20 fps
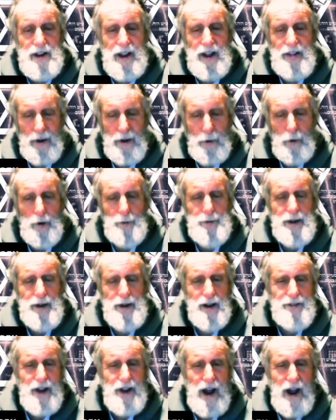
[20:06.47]
And there will be
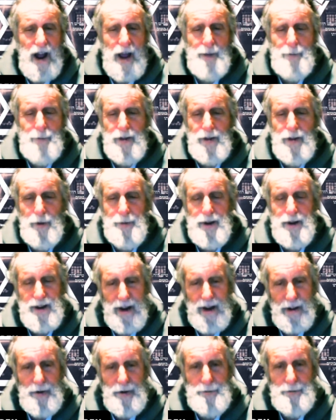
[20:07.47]
a time when there'll be
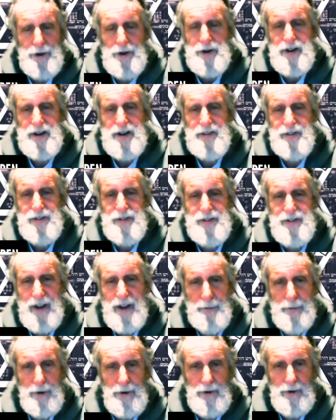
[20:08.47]
another building of the
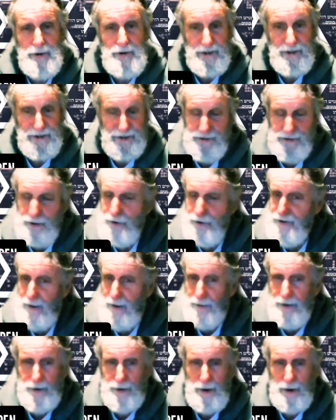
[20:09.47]
temple. 2
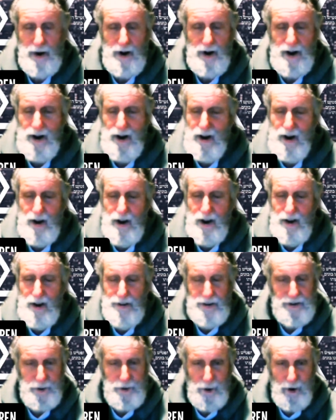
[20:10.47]
temples were
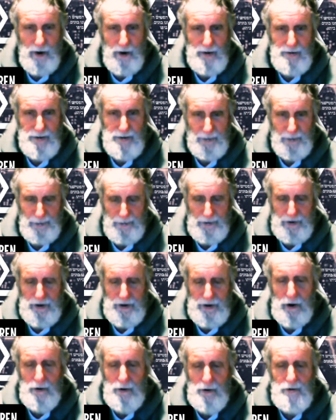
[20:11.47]
destroyed. Some of you
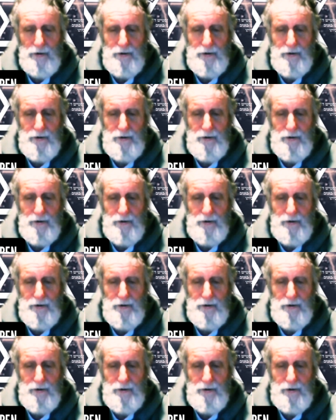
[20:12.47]
know.